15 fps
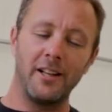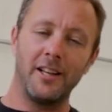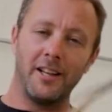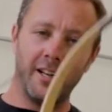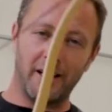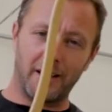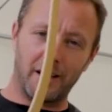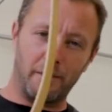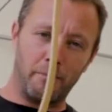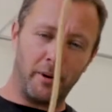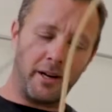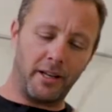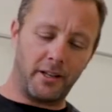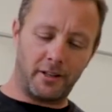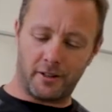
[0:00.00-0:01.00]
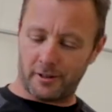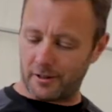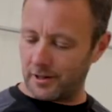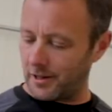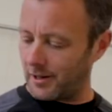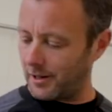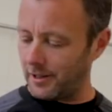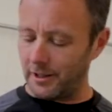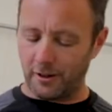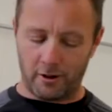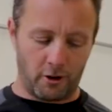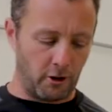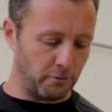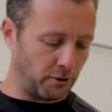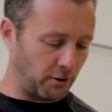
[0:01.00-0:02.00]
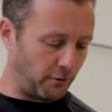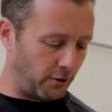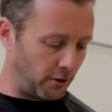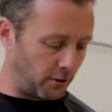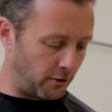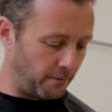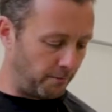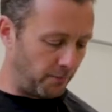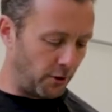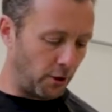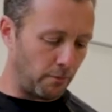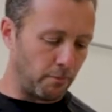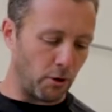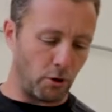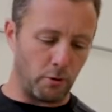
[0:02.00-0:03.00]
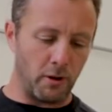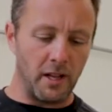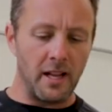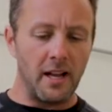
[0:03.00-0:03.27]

you're not going to break your arms of your bow.